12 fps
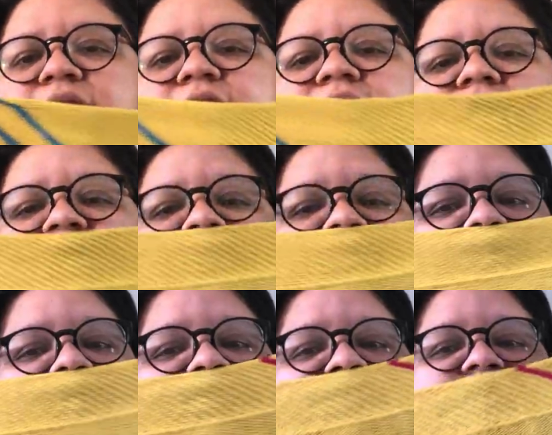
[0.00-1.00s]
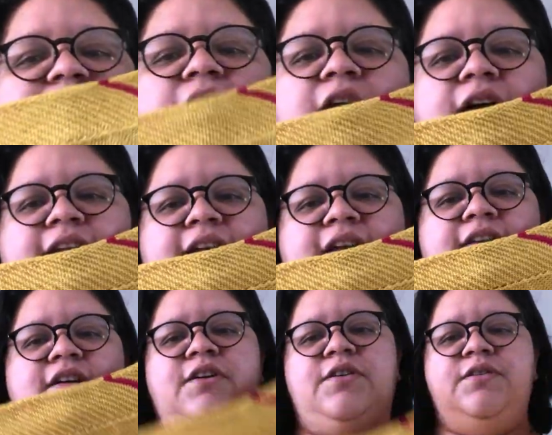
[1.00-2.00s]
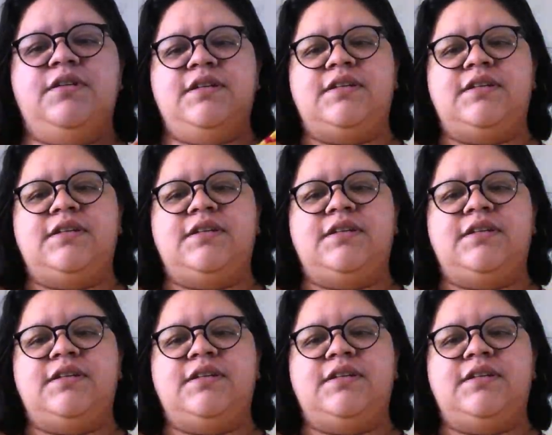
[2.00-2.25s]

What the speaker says: Then it turned into all yellow,